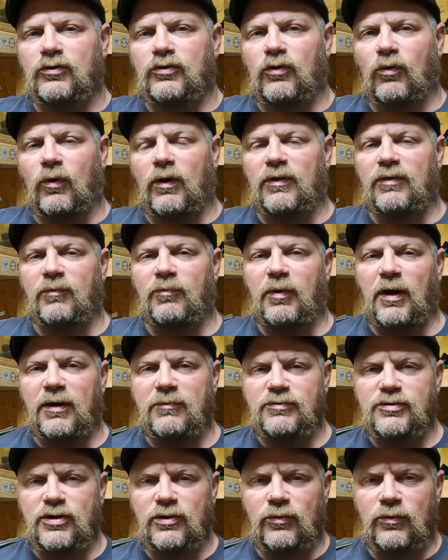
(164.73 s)
where the
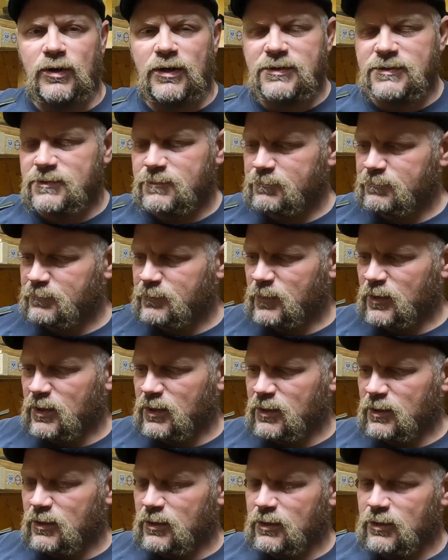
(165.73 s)
pipe show was
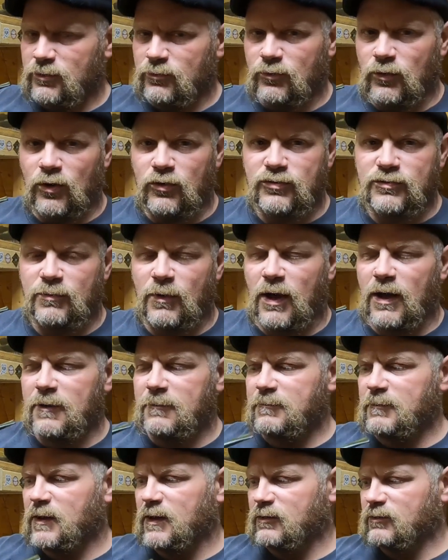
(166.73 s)
in
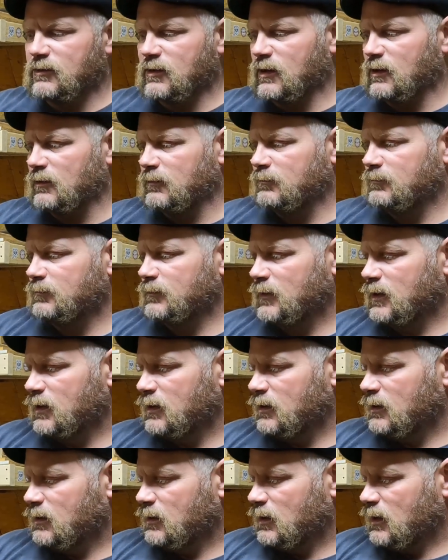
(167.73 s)
Rosemont at the
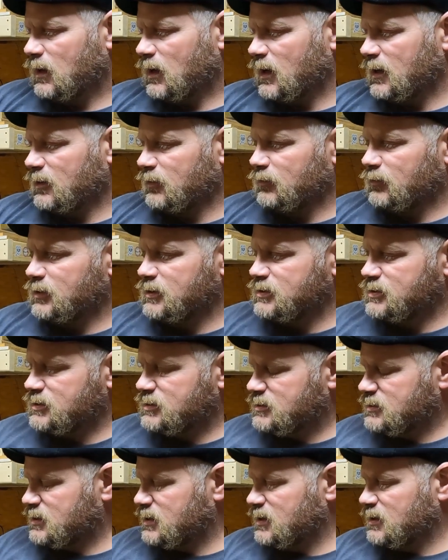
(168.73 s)
Hyatt
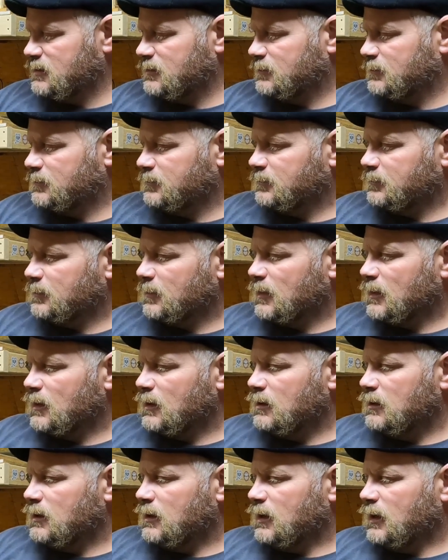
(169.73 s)
Regency.
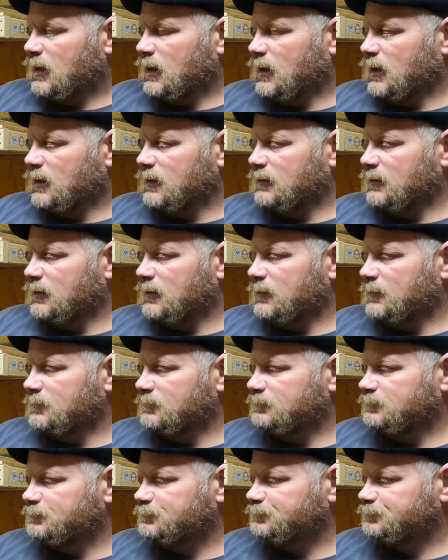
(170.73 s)
And